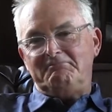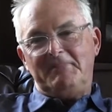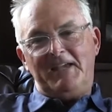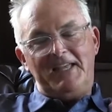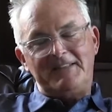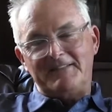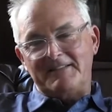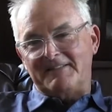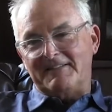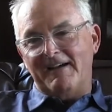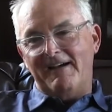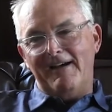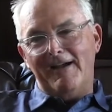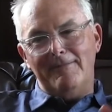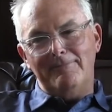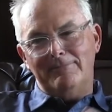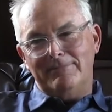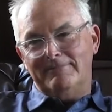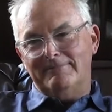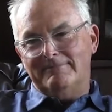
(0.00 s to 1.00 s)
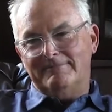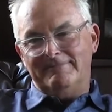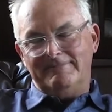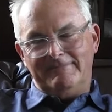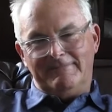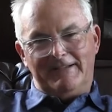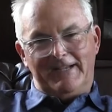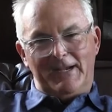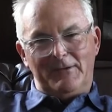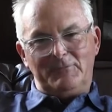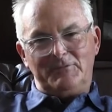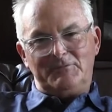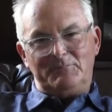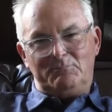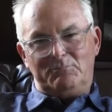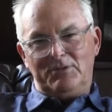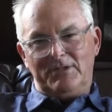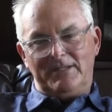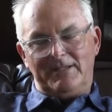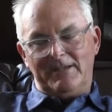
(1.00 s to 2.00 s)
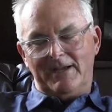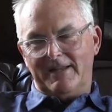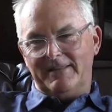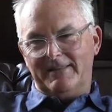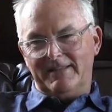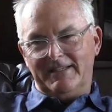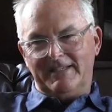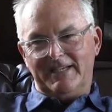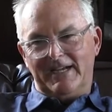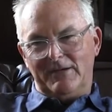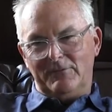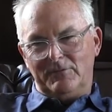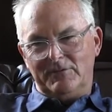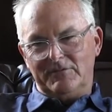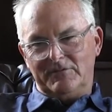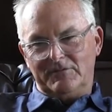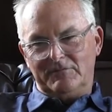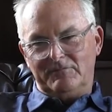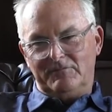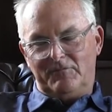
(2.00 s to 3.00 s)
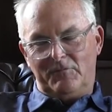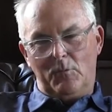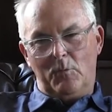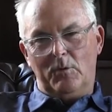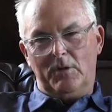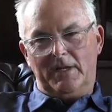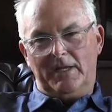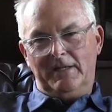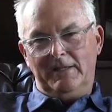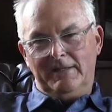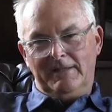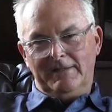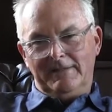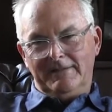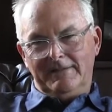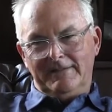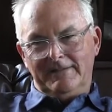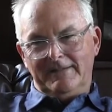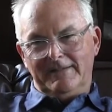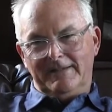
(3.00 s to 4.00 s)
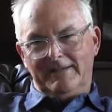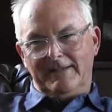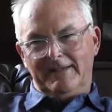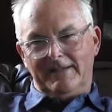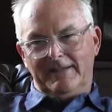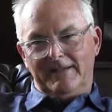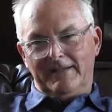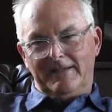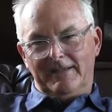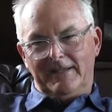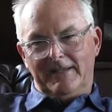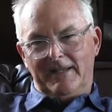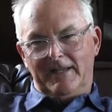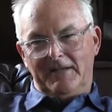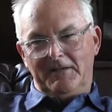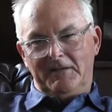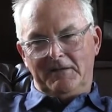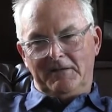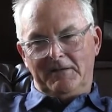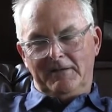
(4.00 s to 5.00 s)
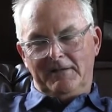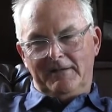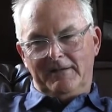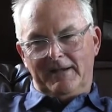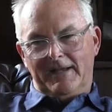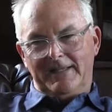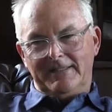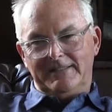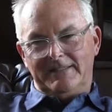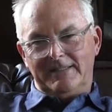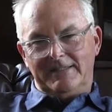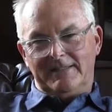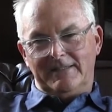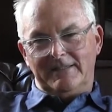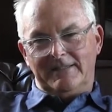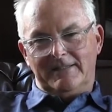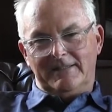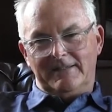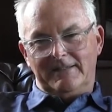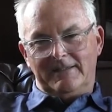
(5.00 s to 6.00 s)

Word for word: at the time, I was pretty, I think I was 40, uh, and I didn't,